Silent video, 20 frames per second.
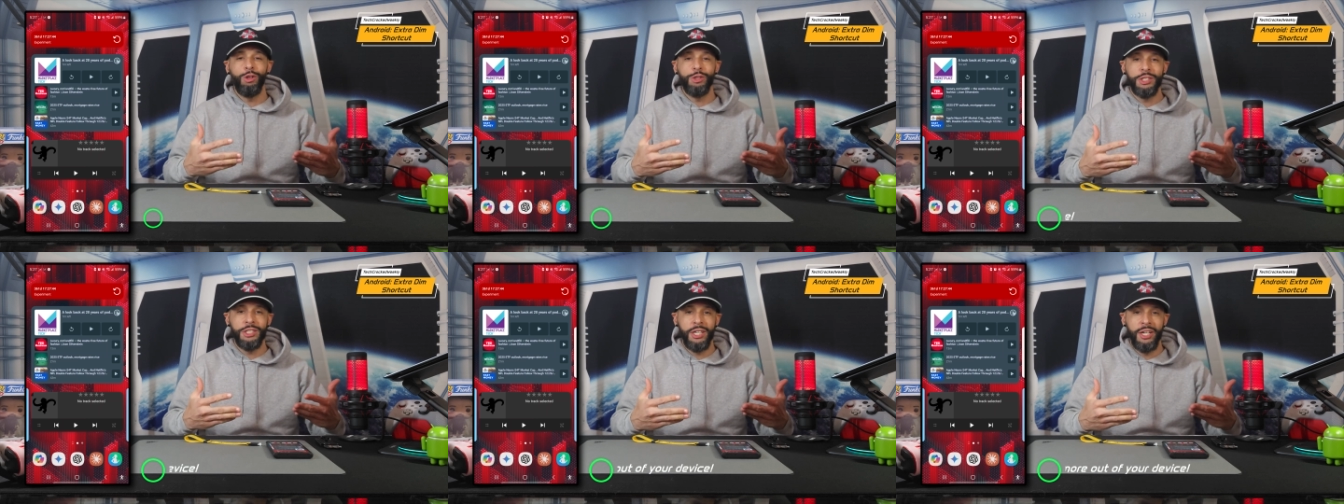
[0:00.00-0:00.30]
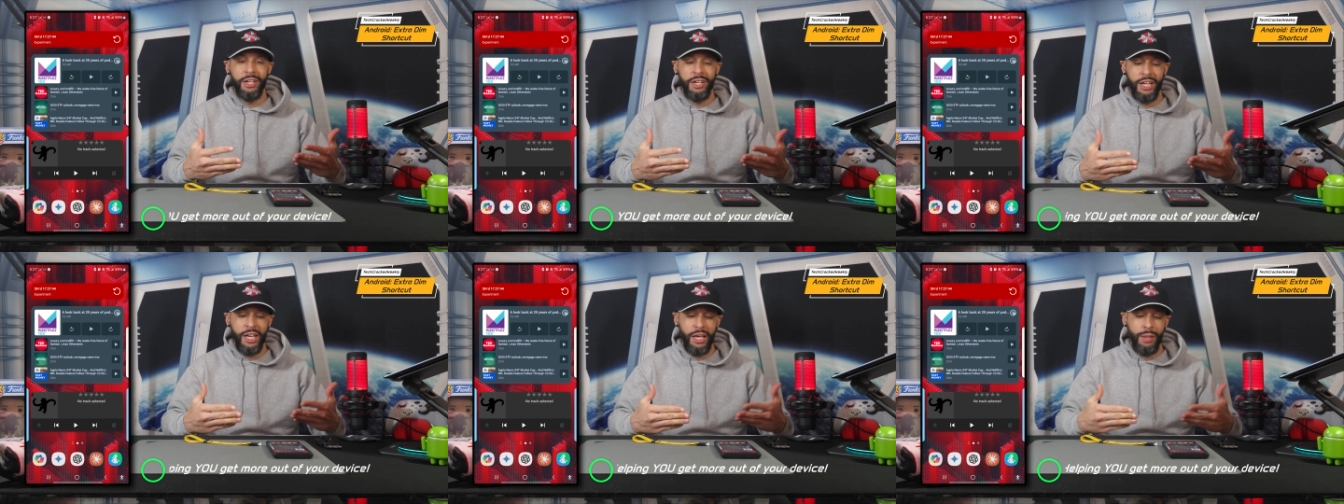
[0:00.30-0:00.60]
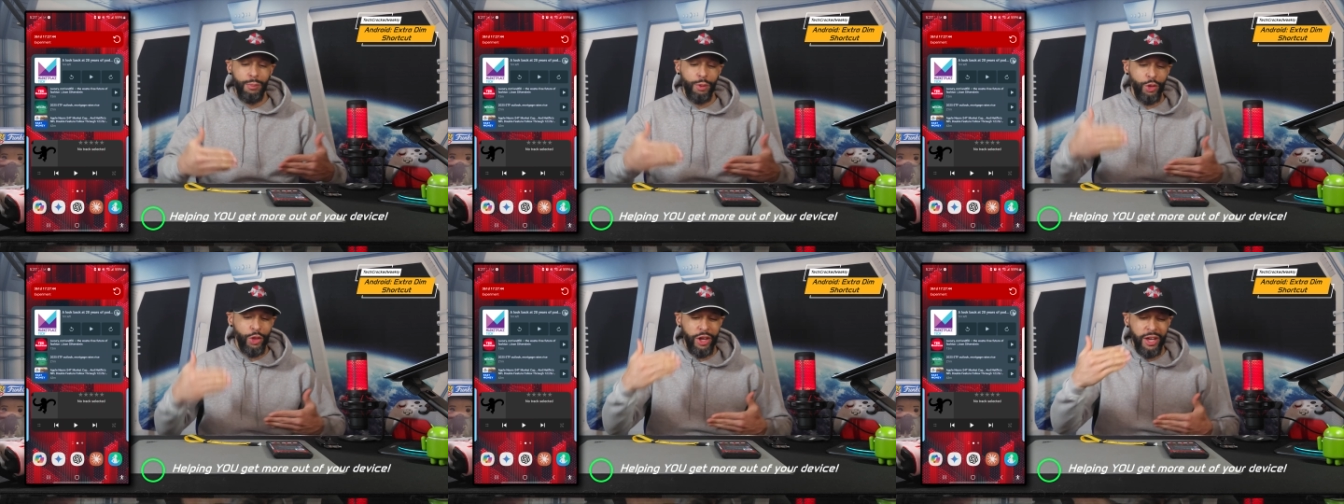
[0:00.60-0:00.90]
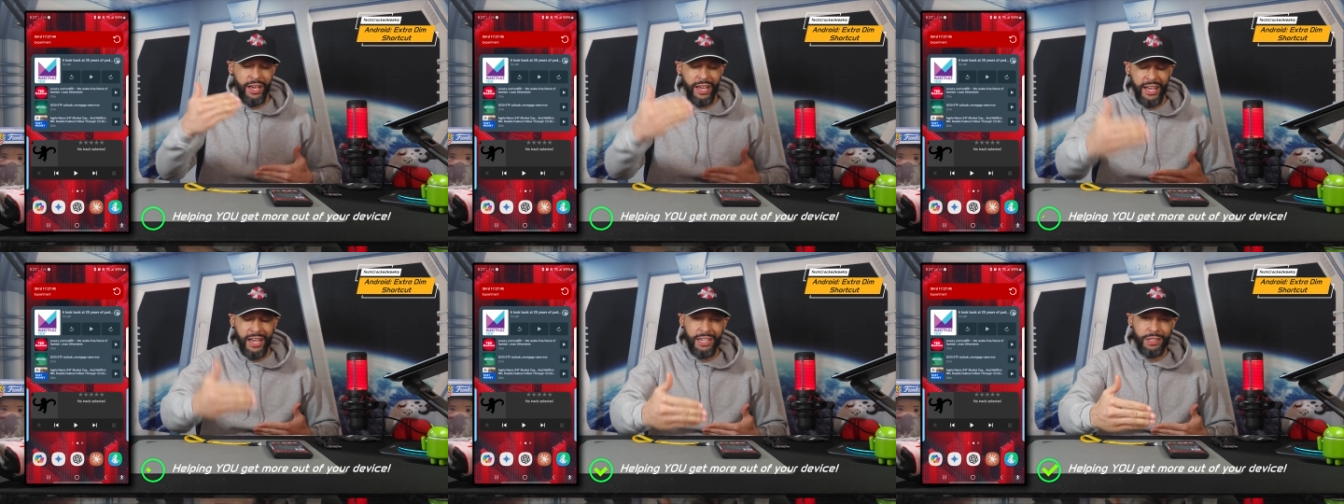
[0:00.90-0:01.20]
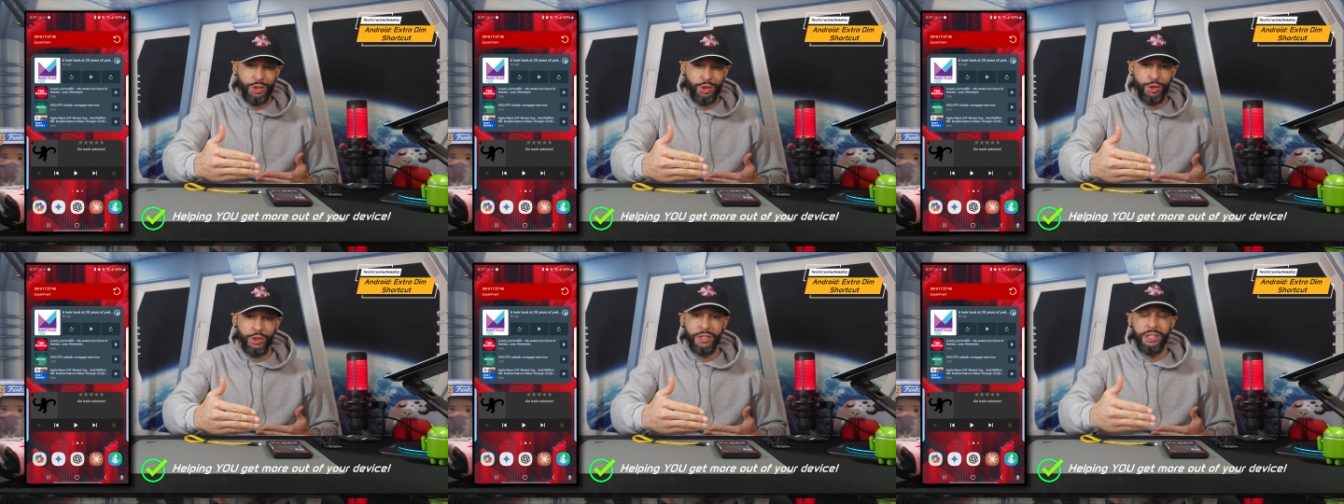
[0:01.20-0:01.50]
to enable the
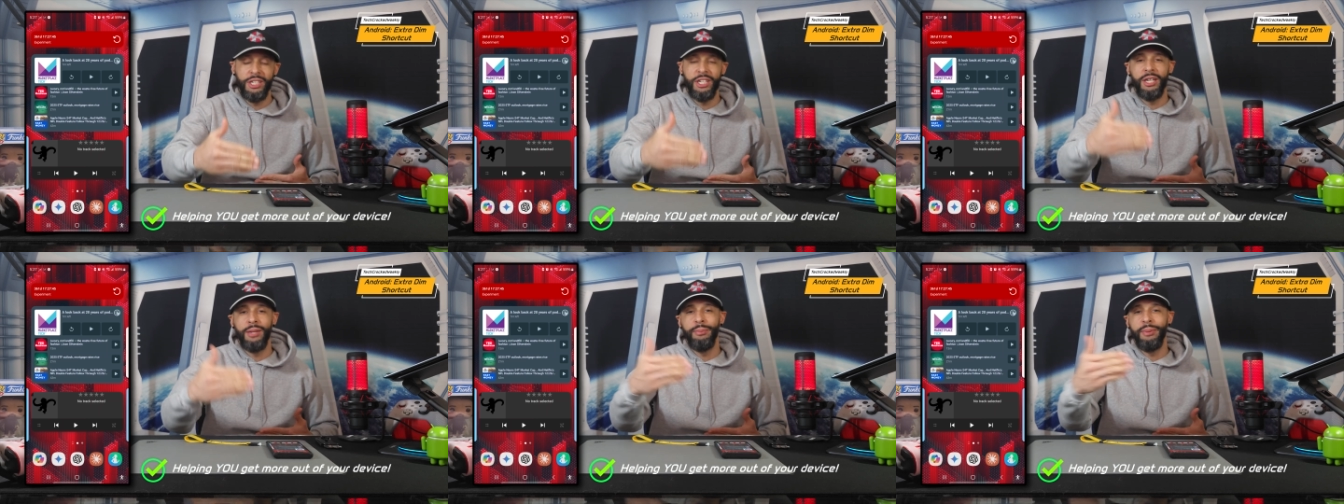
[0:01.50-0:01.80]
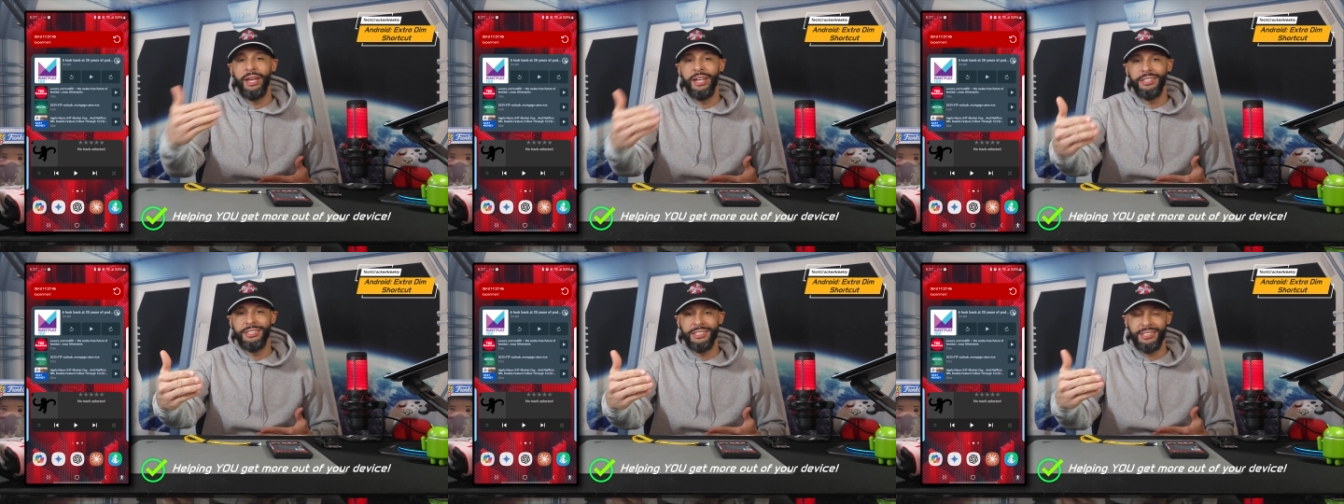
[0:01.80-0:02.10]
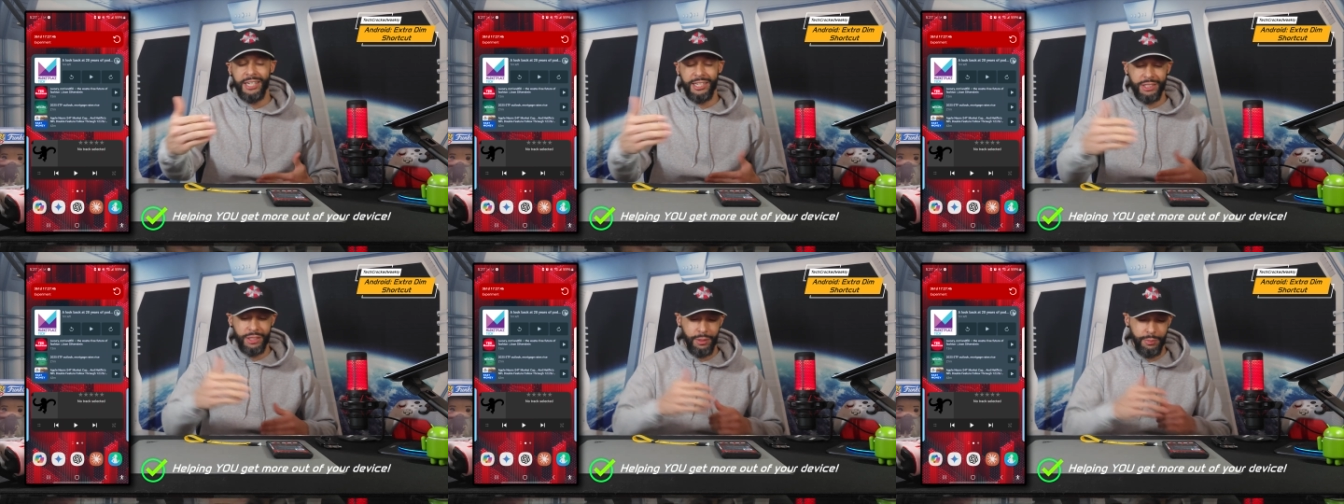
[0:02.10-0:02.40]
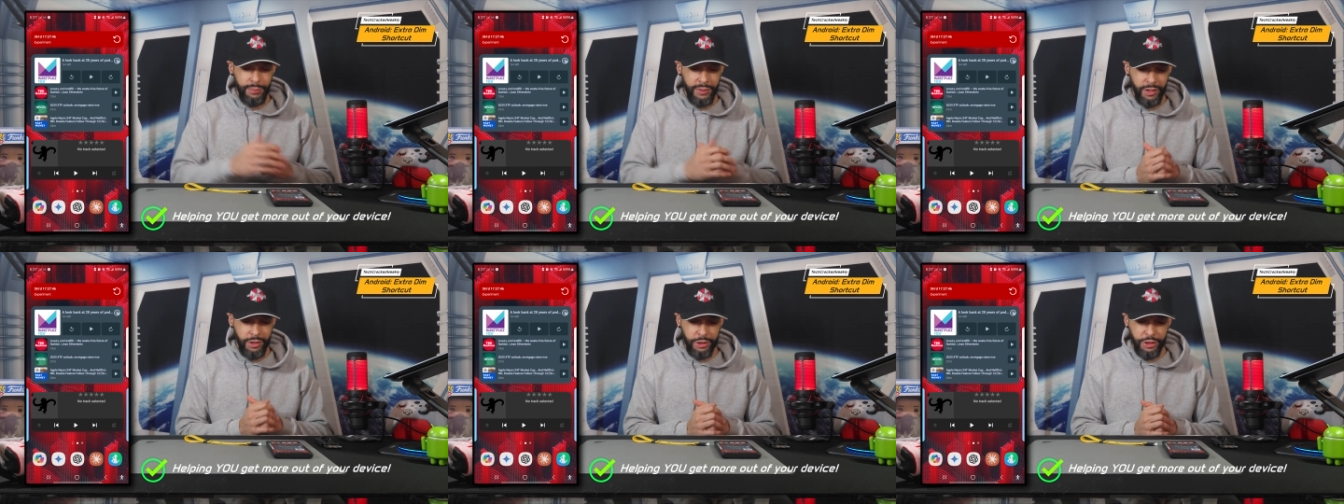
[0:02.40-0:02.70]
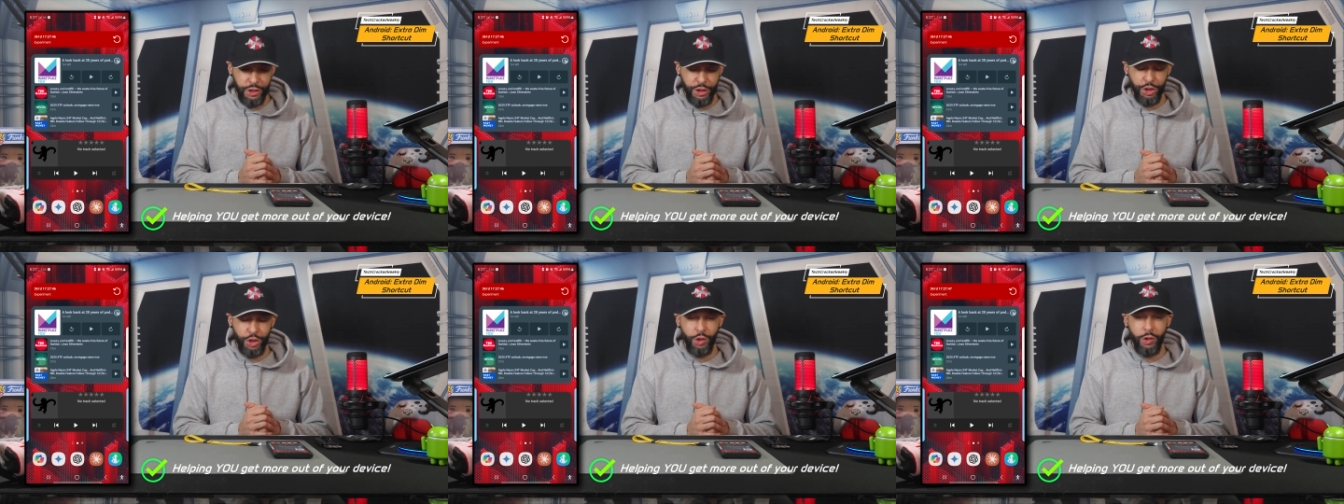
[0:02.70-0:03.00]
extra dim
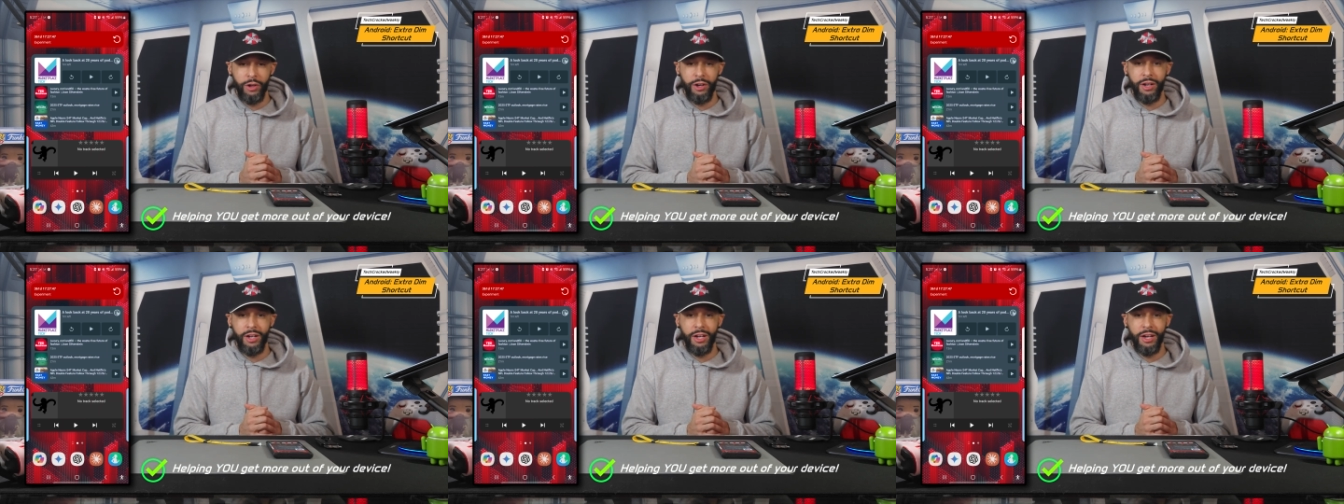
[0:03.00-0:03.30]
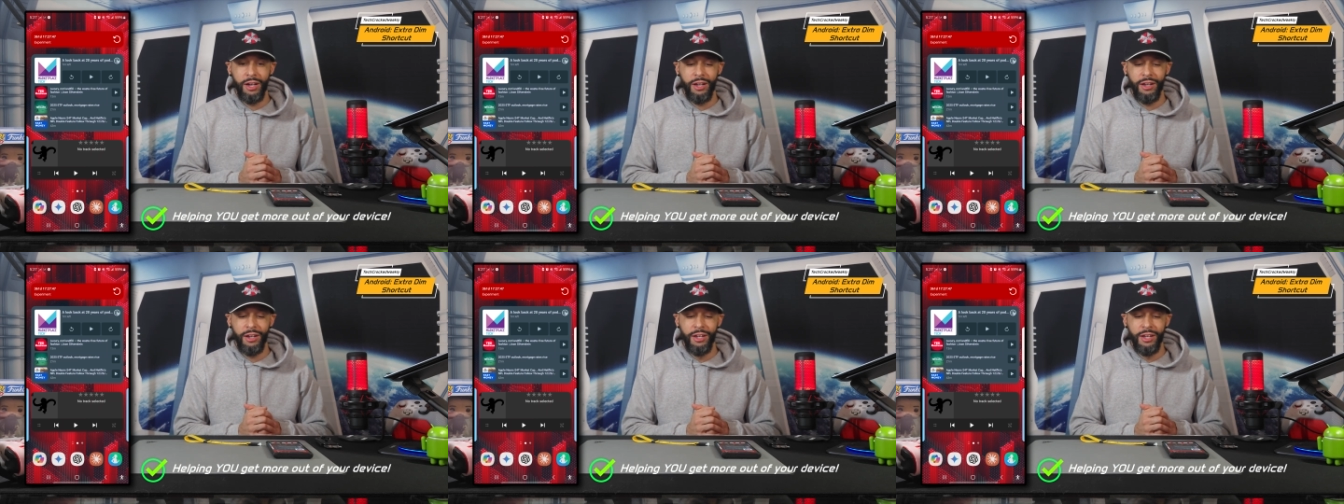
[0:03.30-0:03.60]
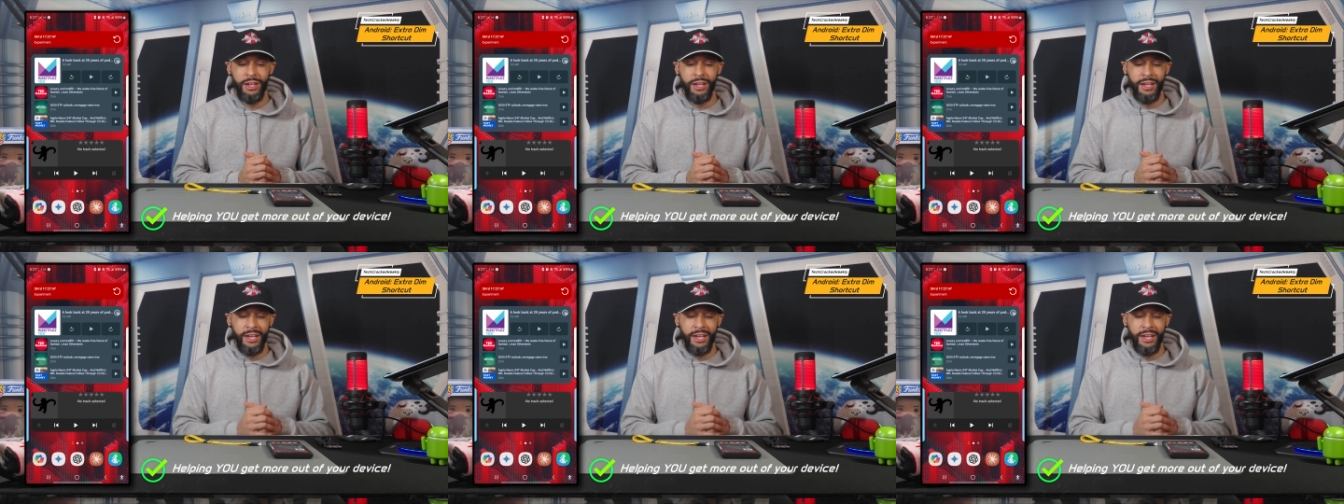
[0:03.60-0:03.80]
accessibility shortcut.